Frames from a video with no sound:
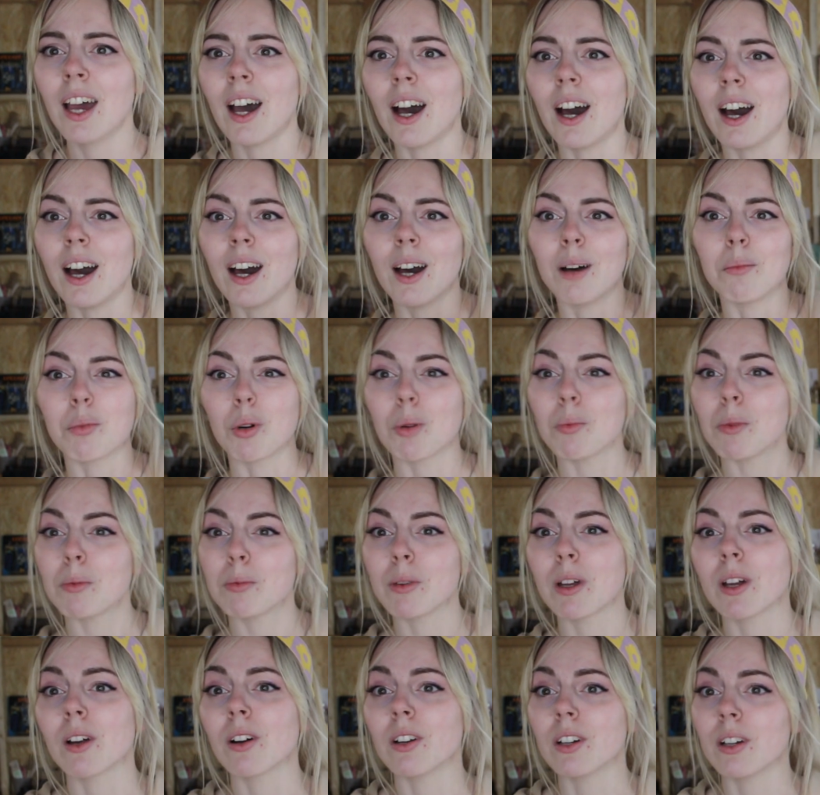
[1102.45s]

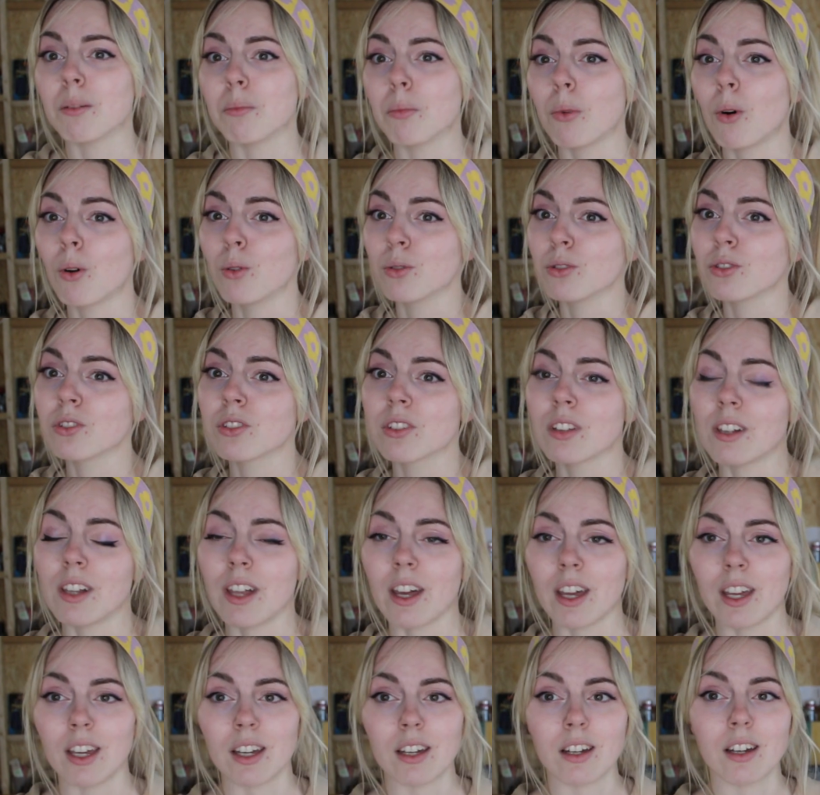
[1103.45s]
Probably gonna post
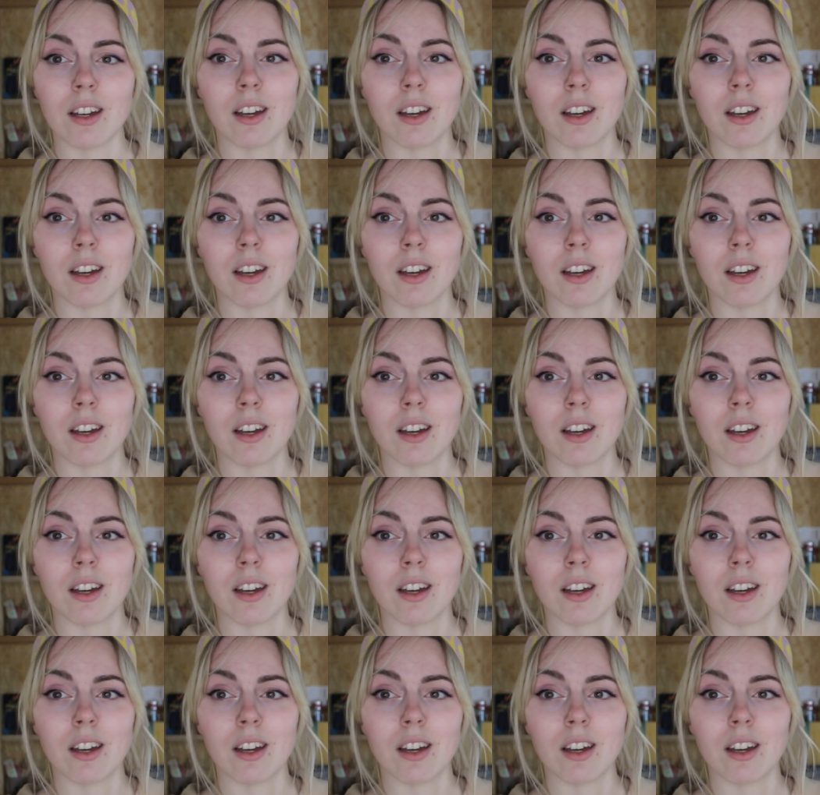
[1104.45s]
a